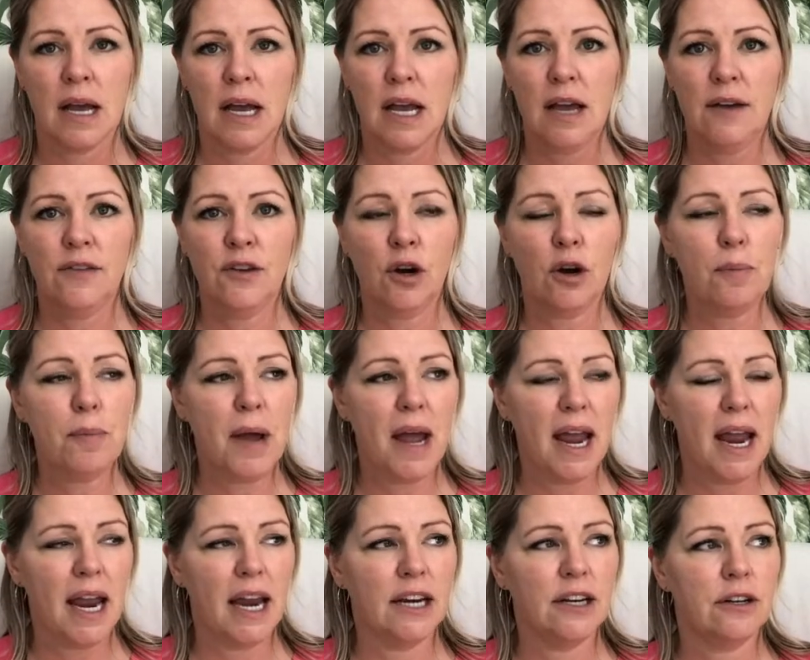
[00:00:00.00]
If you're
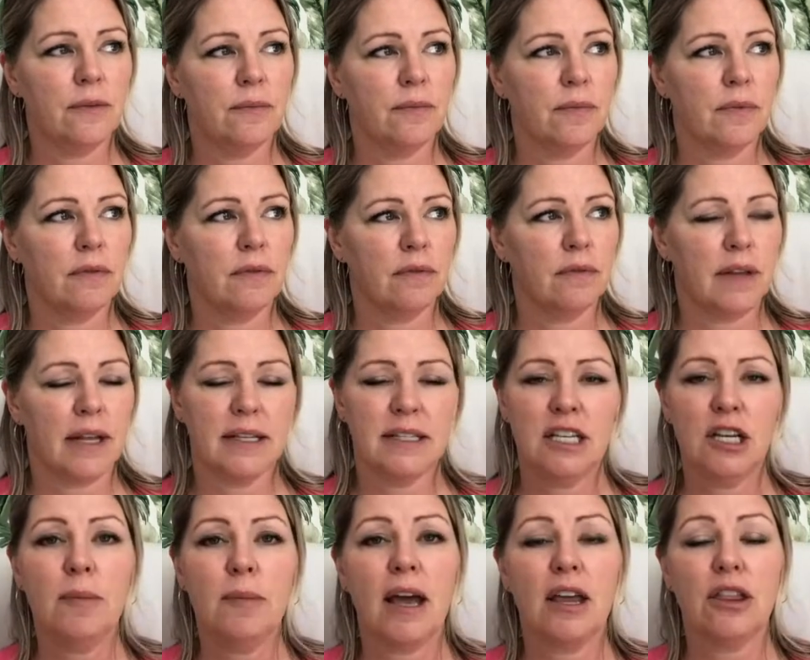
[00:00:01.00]
paid, let's say
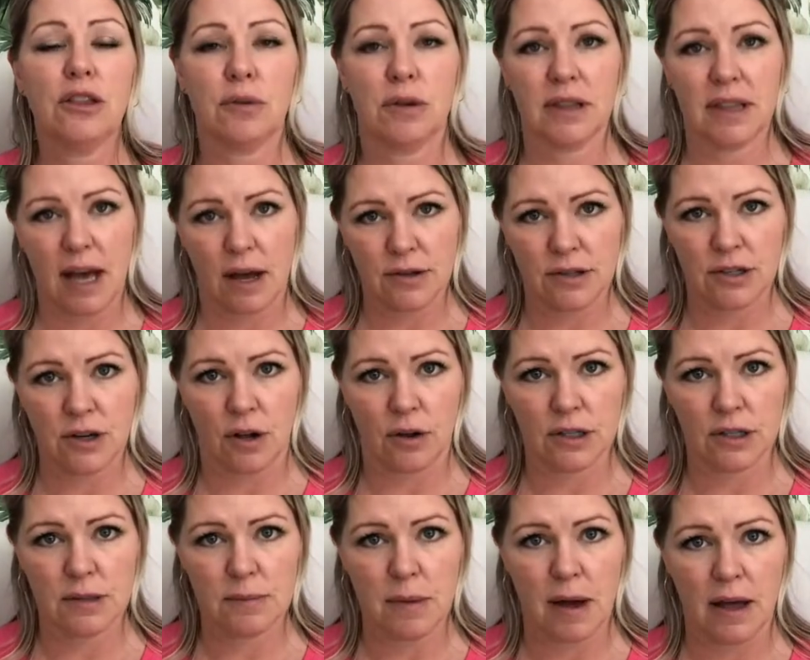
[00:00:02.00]
you make
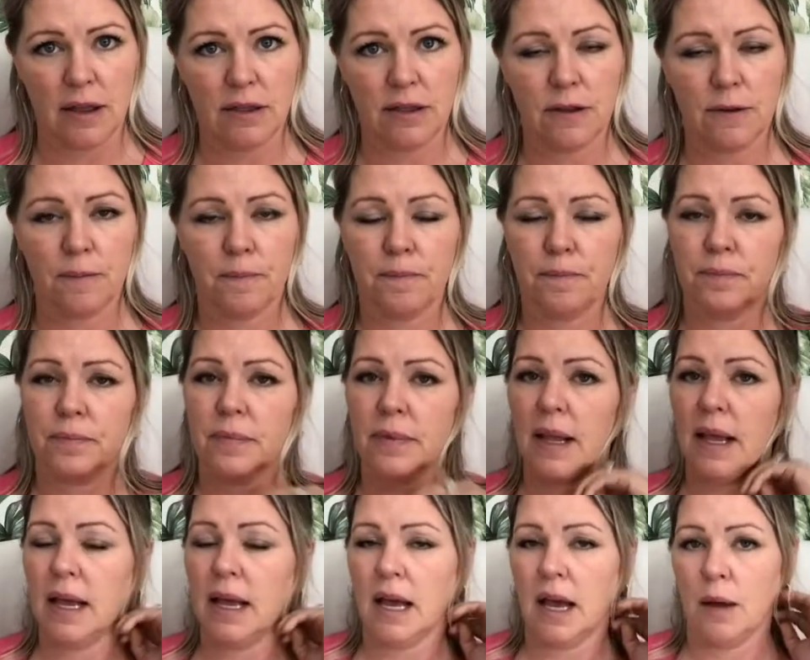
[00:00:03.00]
$3,000 a month,
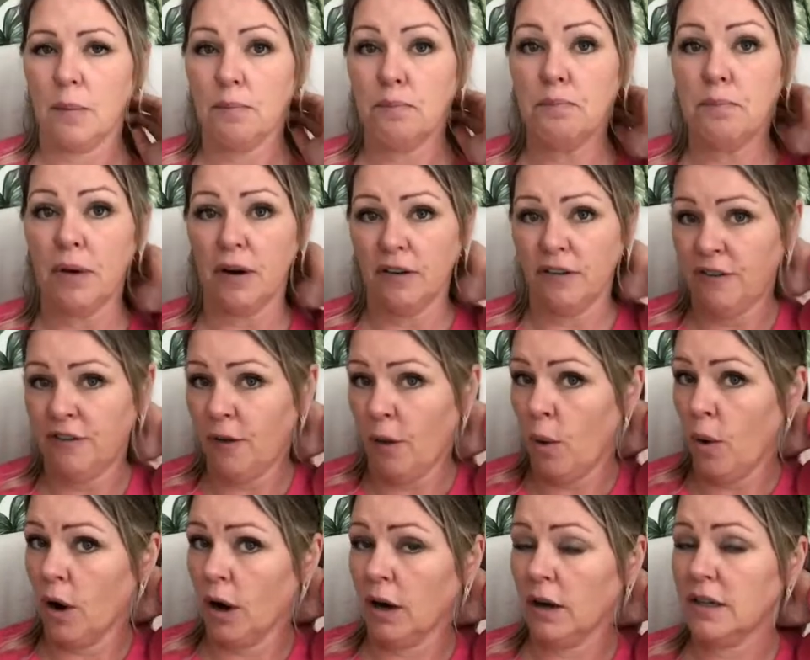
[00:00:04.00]

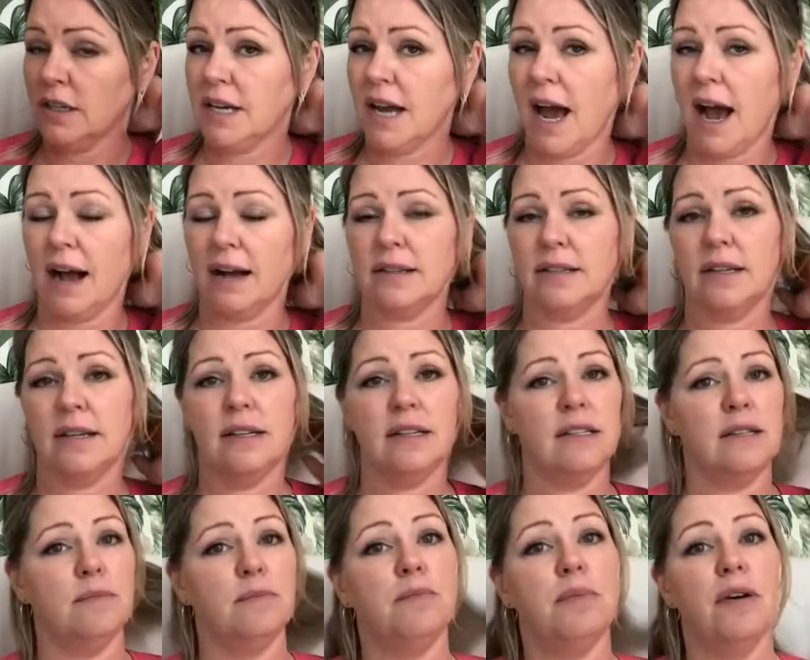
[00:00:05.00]
before
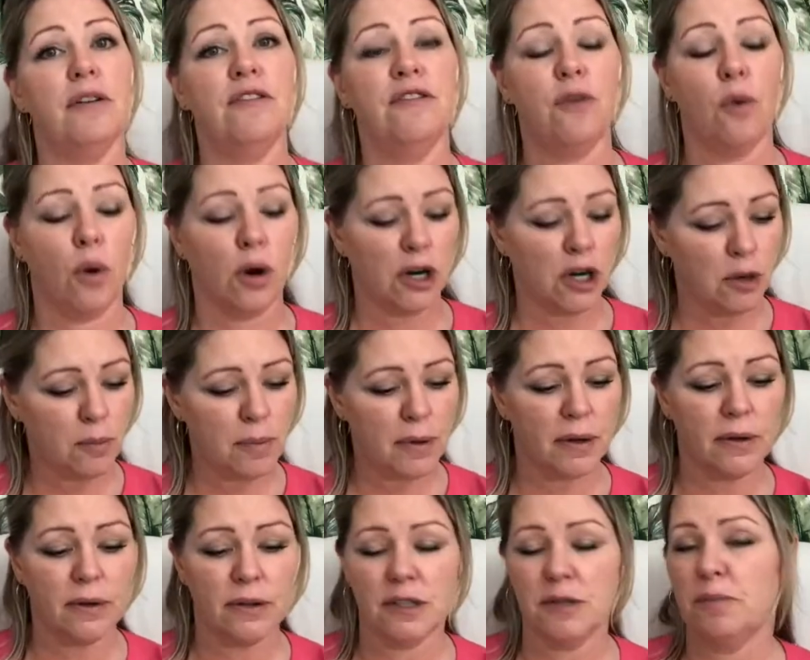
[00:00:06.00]
taxes, before your
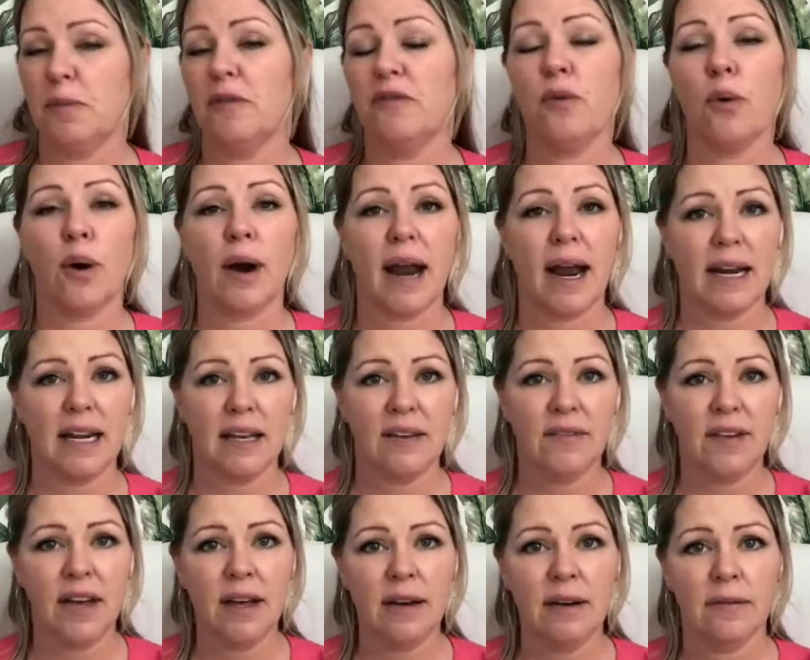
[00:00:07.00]
bills, before any of
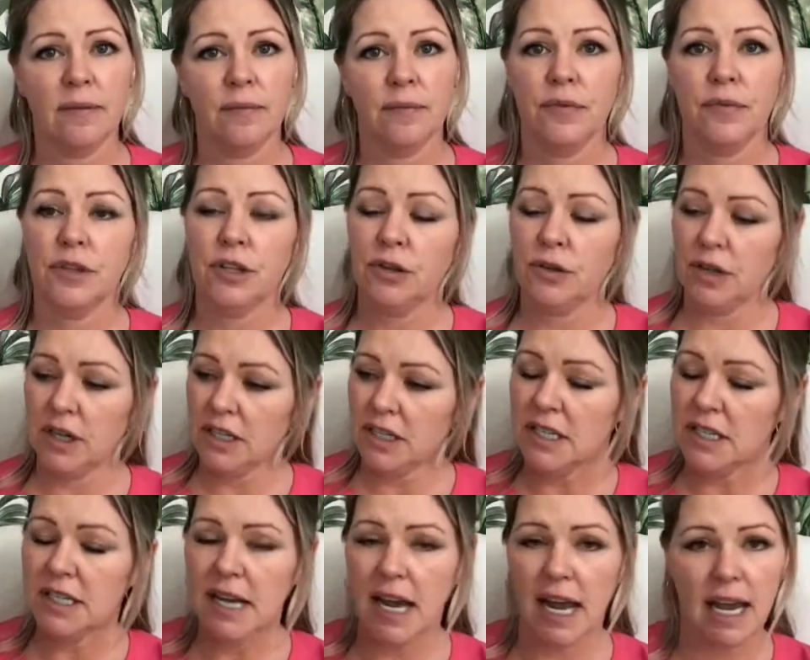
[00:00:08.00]
it, you need to
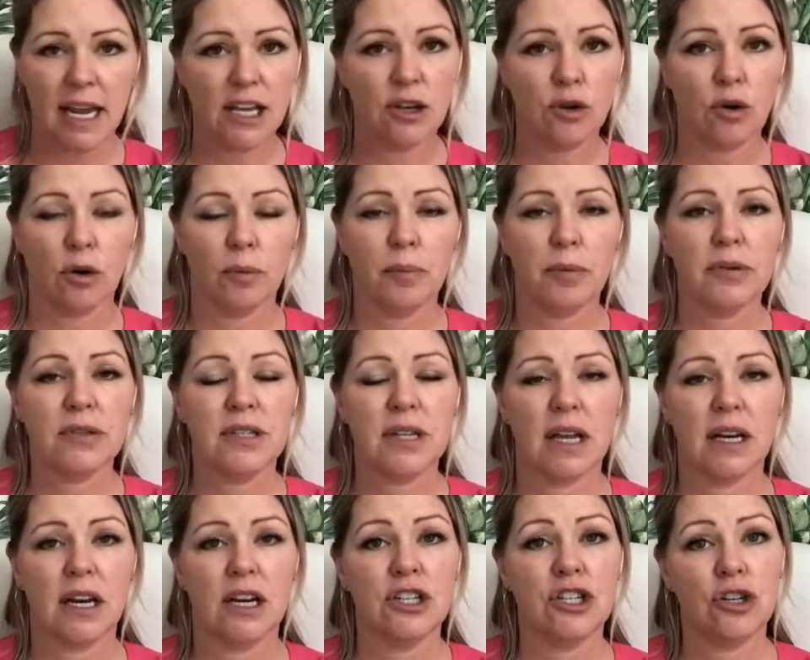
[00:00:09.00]
take your
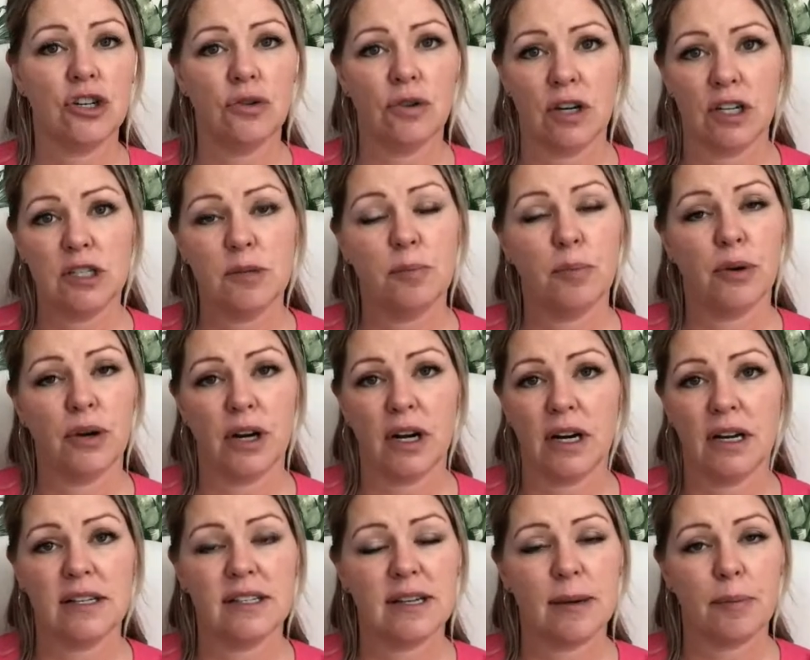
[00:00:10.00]
percentage and you need to put it in
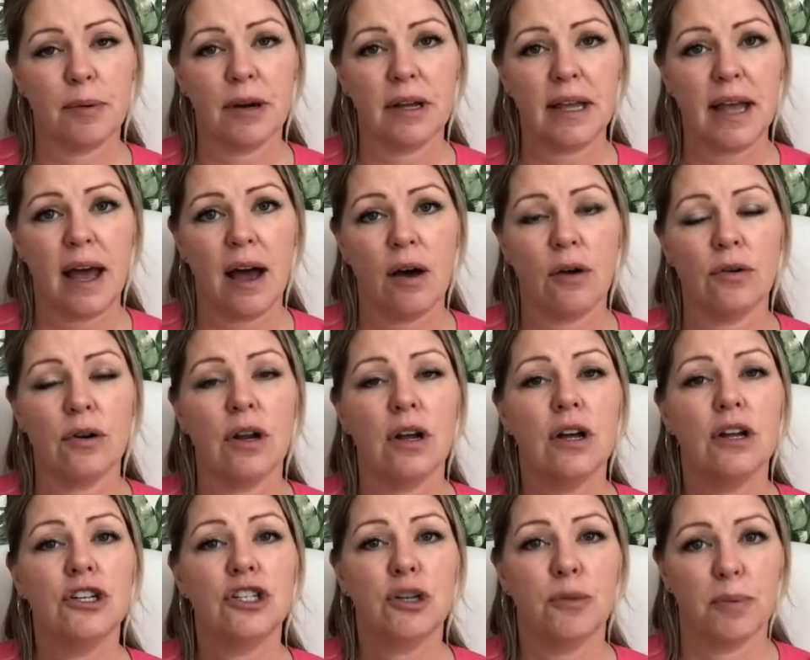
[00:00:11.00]
a separate account
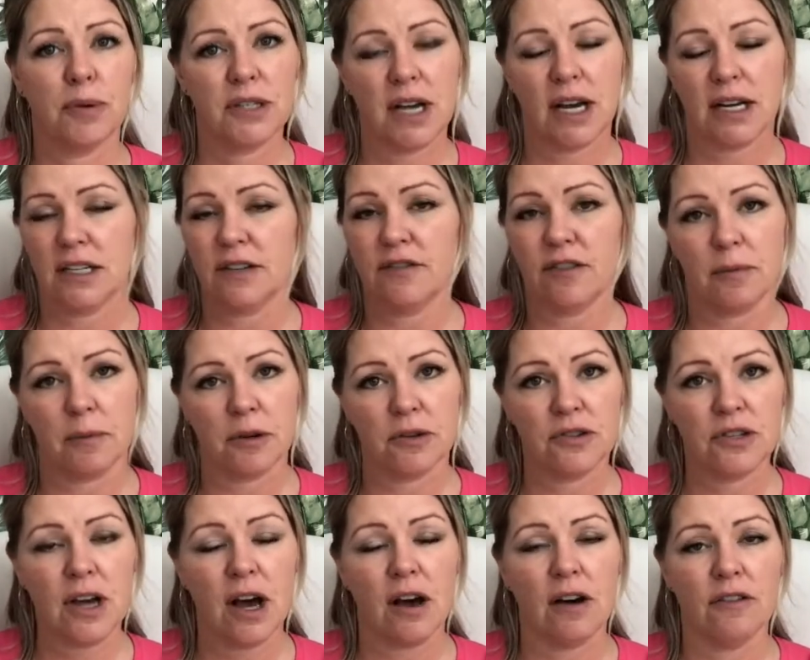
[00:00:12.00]
to protect it from
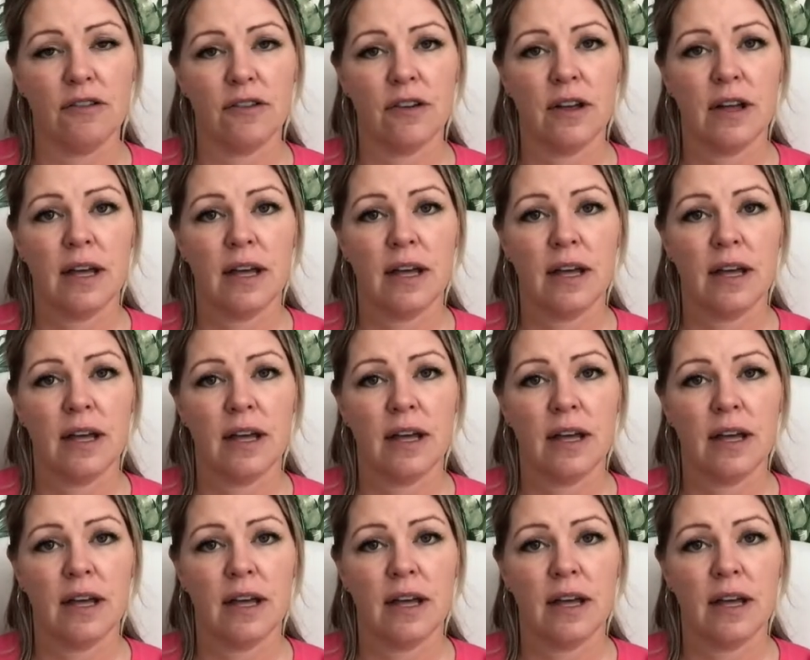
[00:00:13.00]
yourself.